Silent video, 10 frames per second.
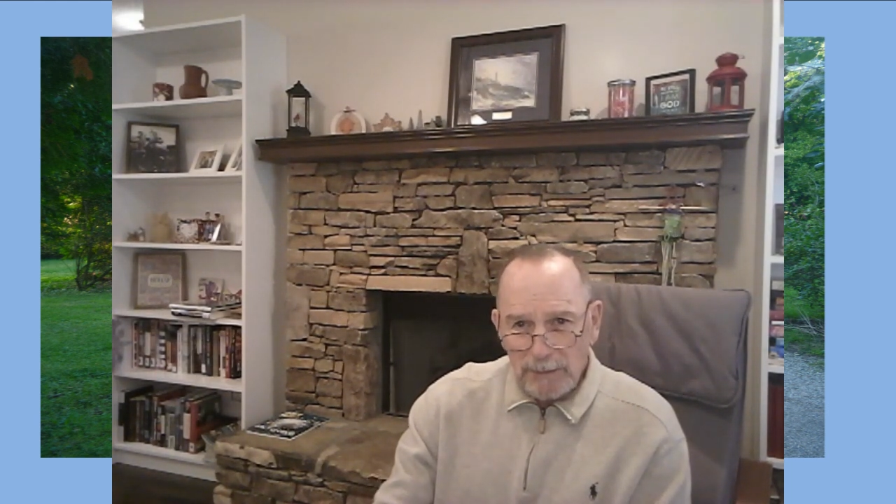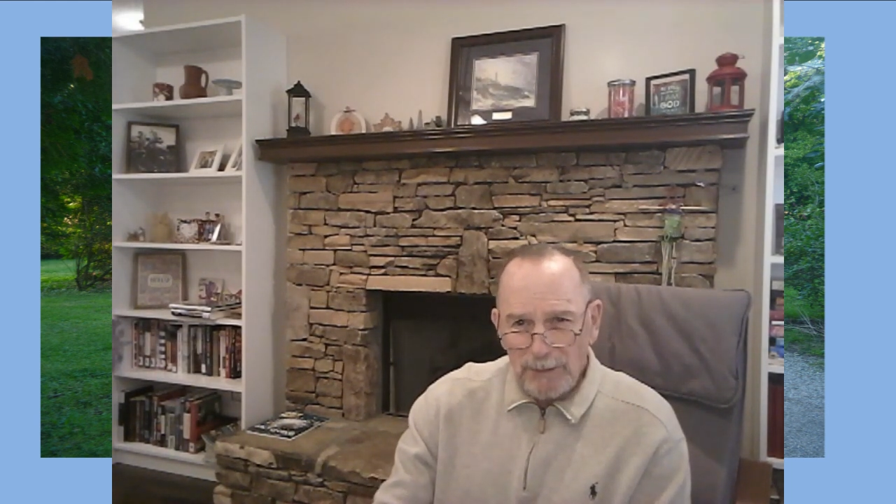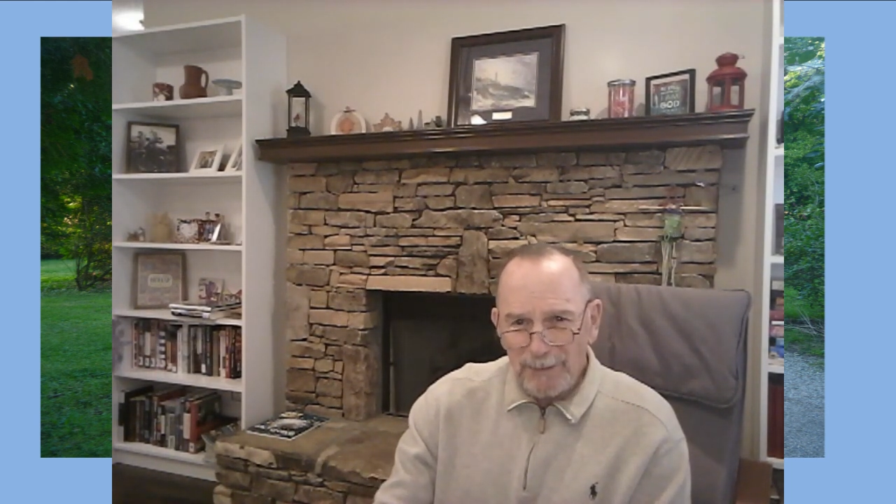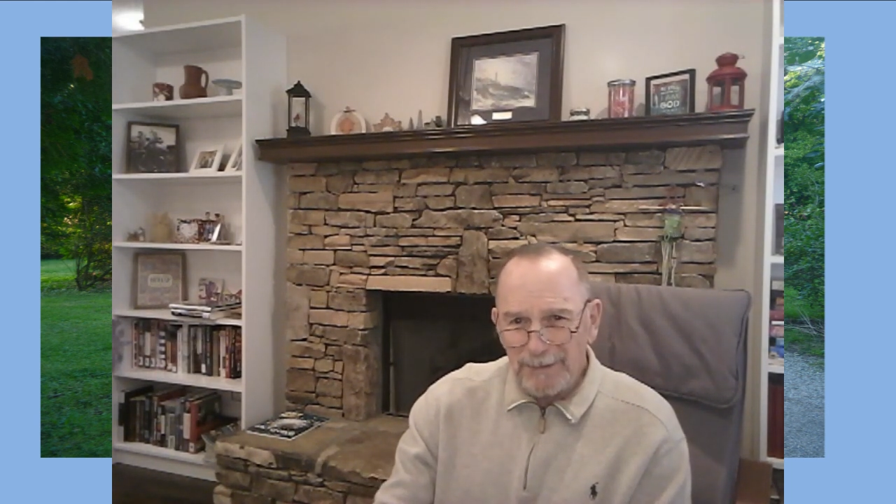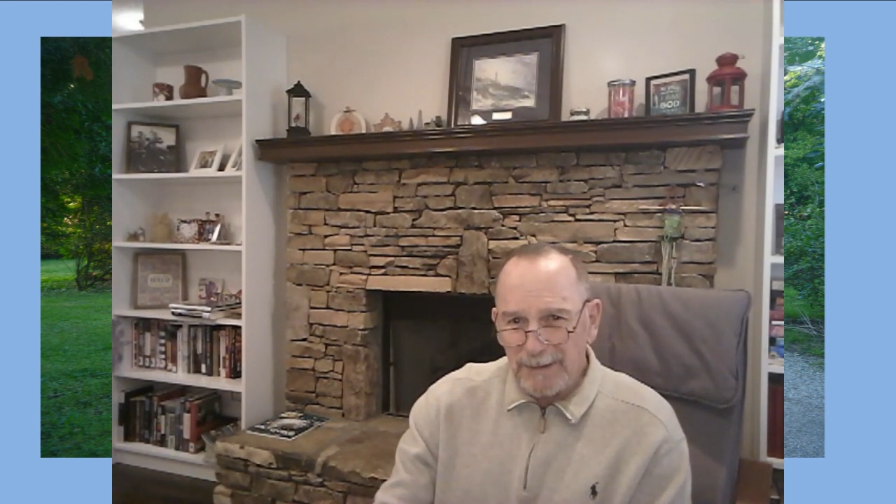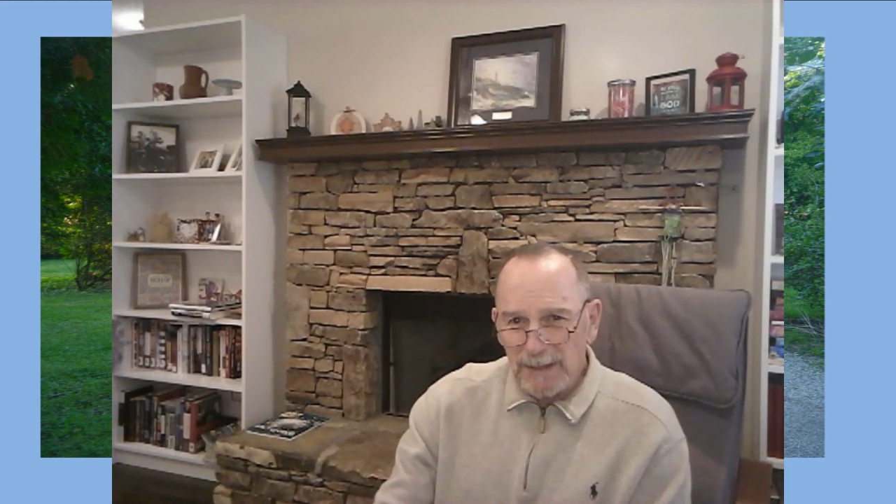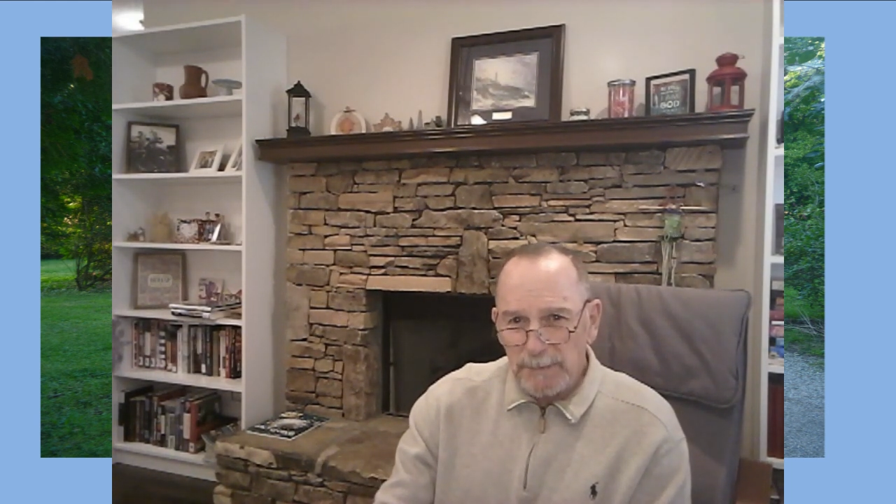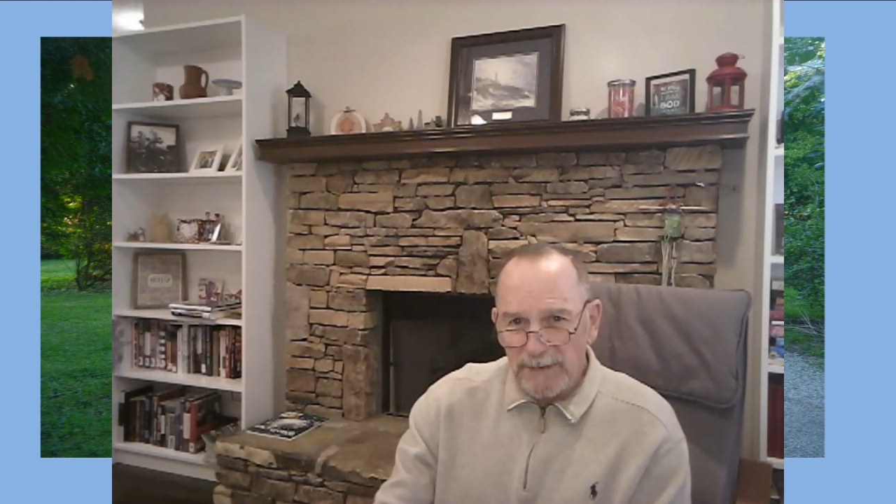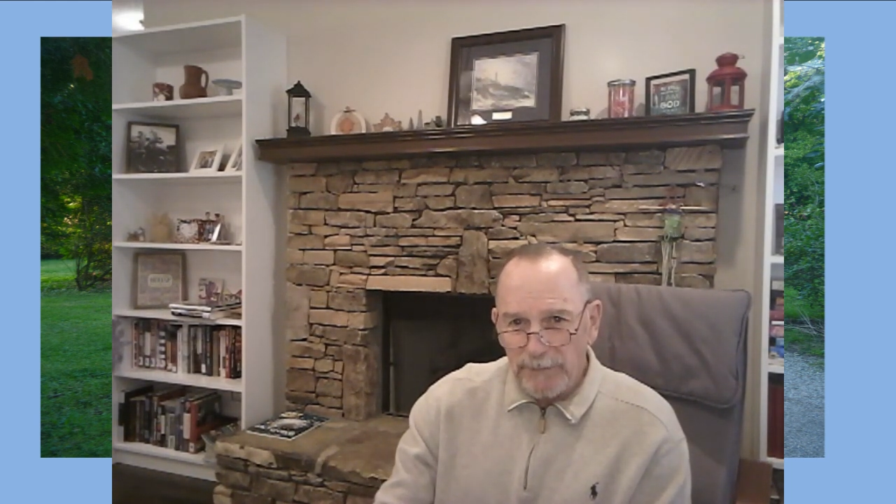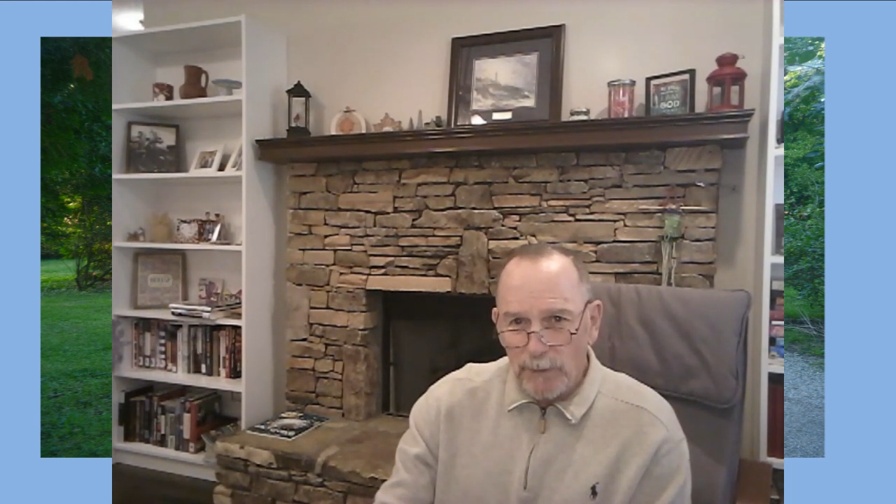usually
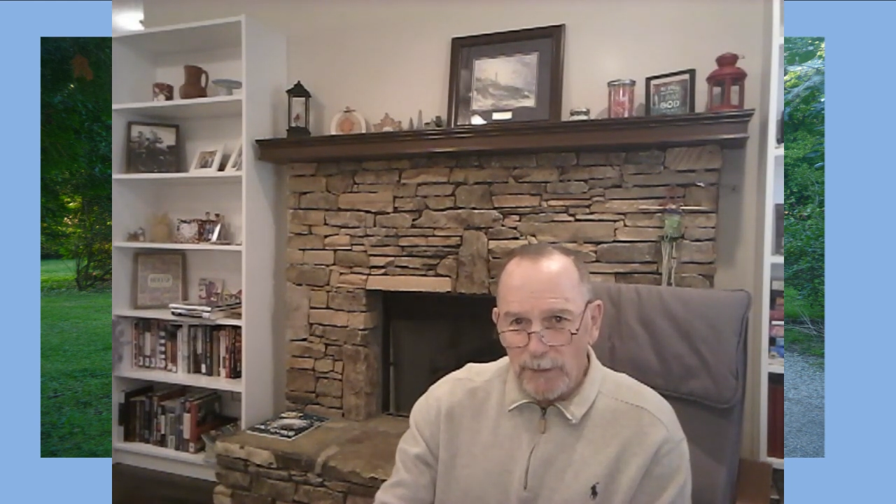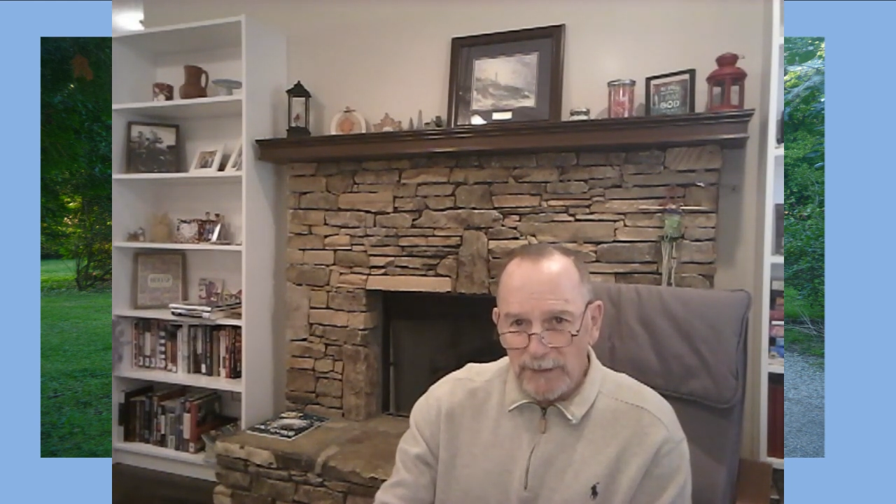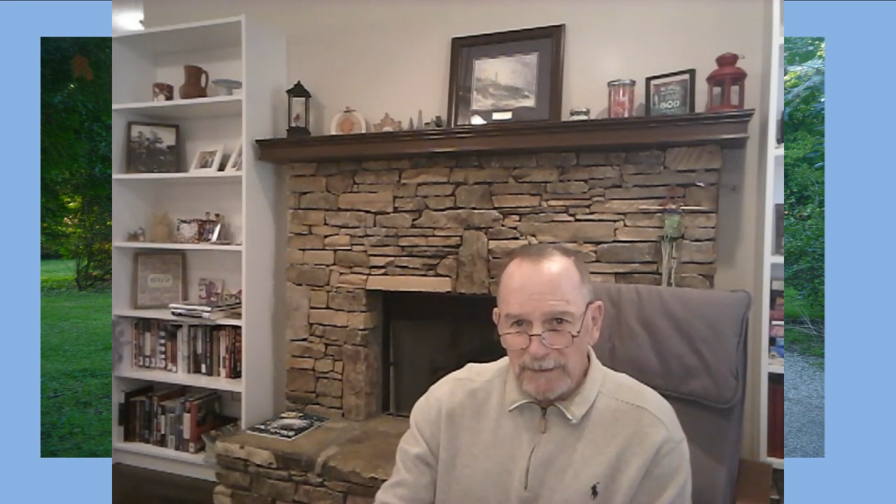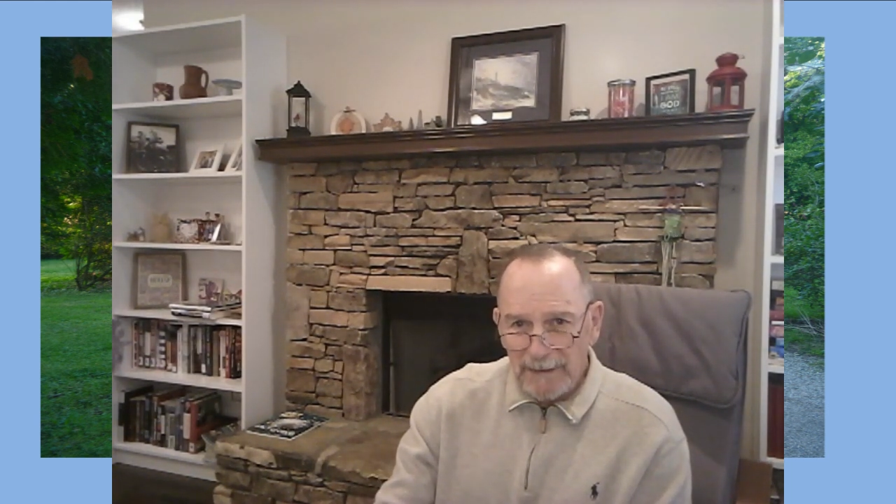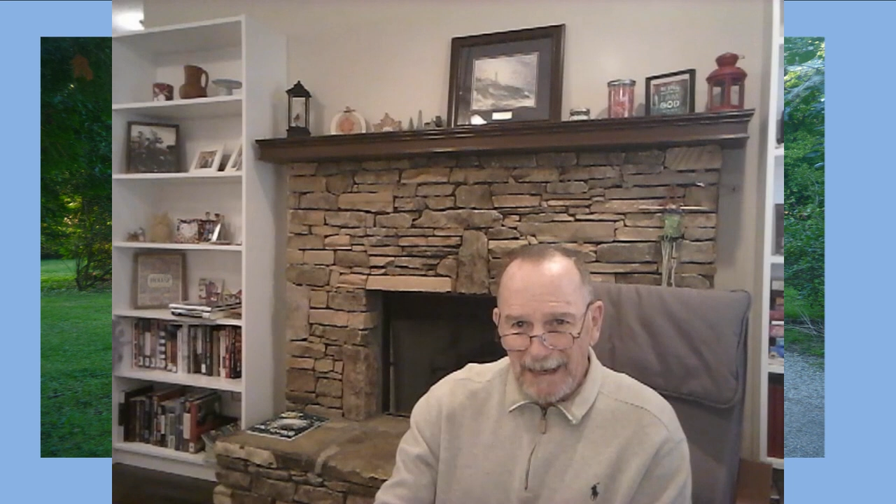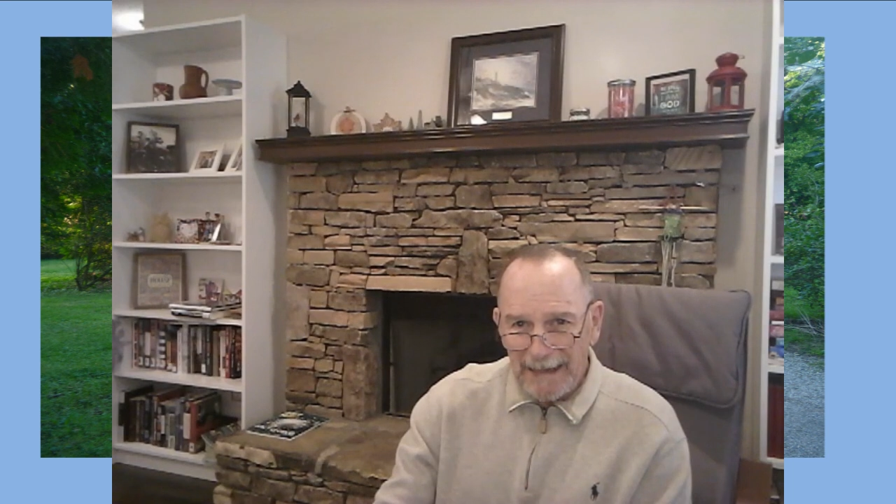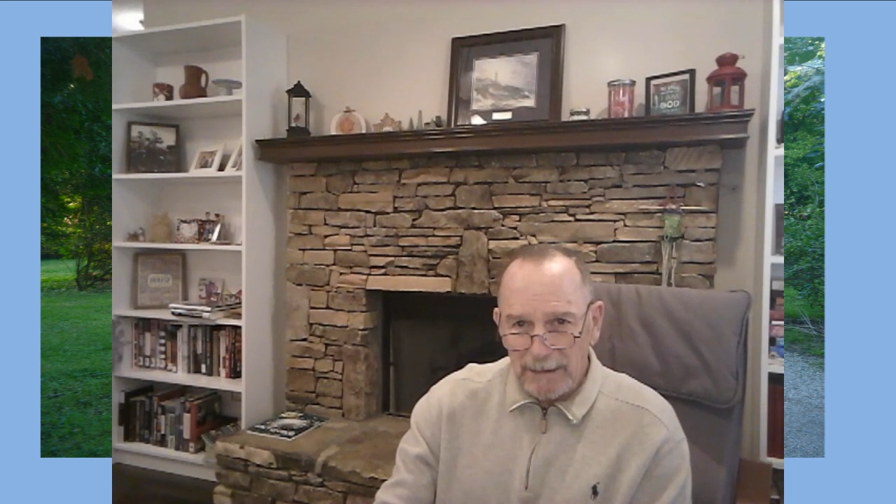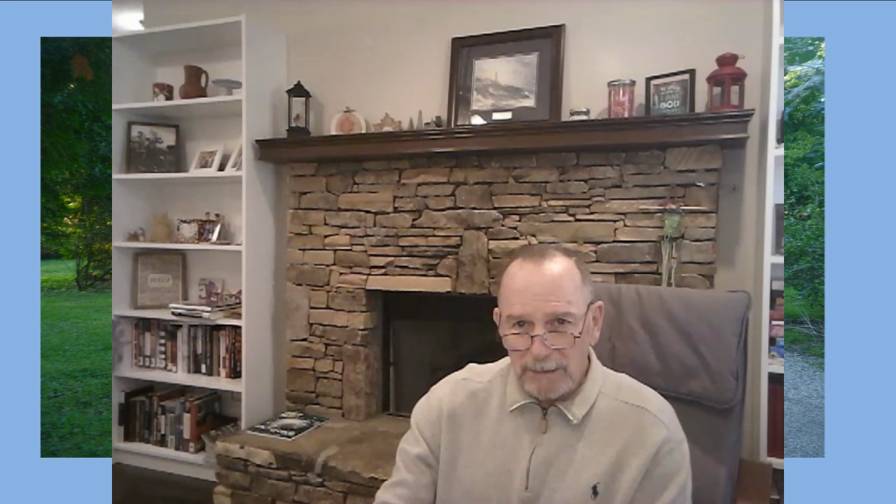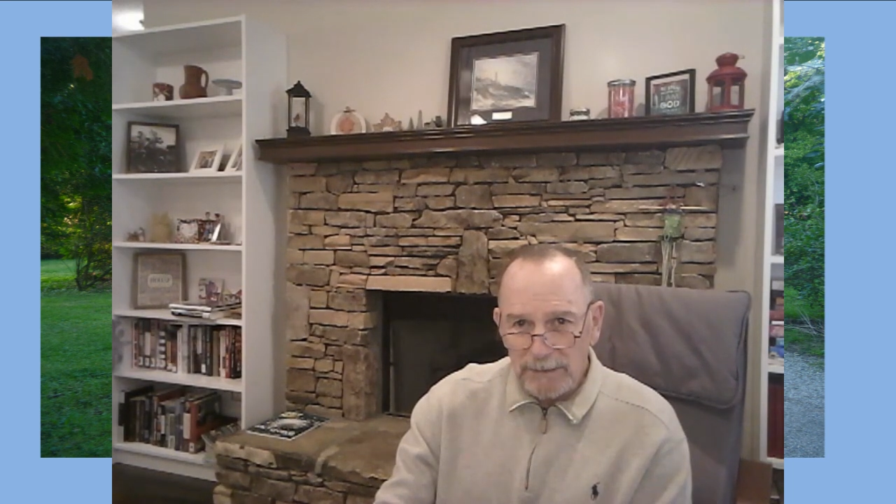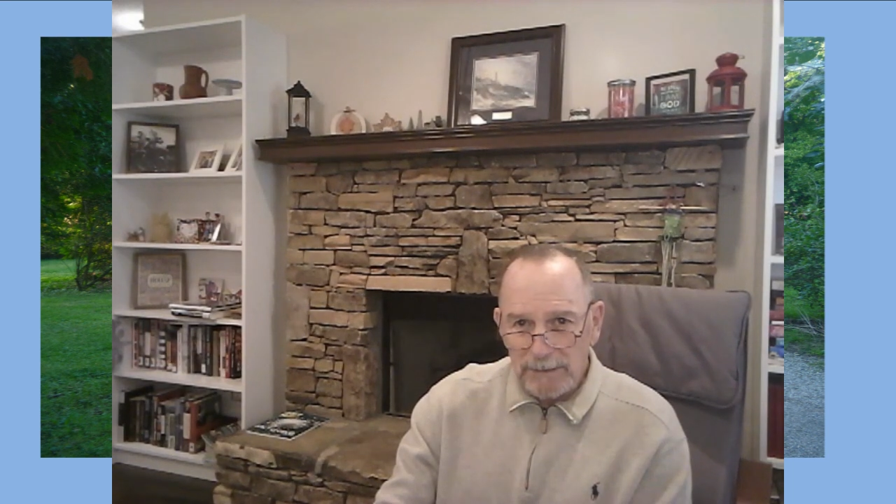just before they're
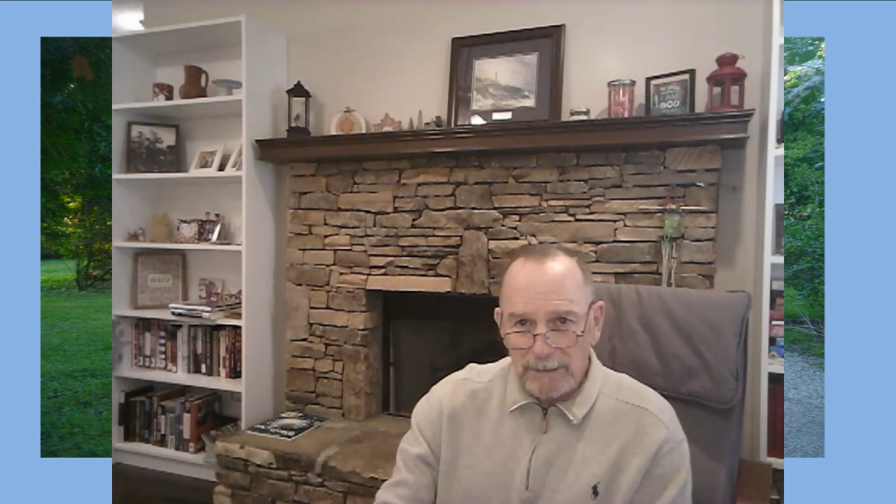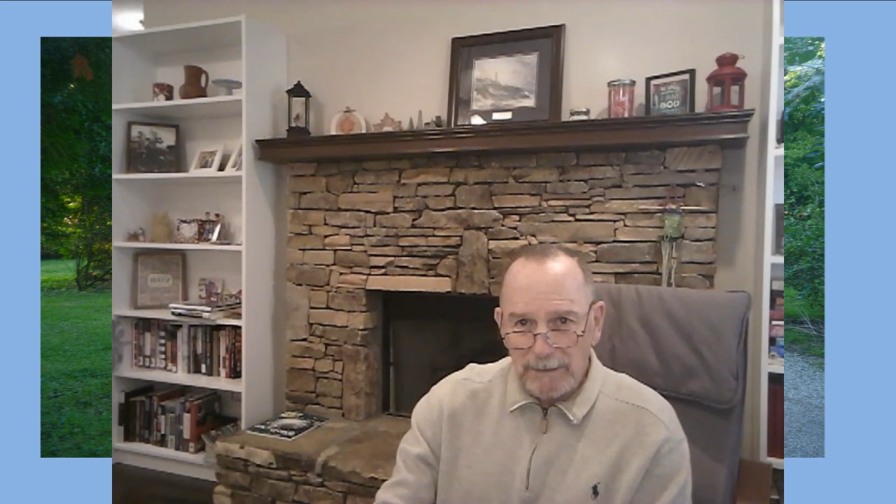toddlers,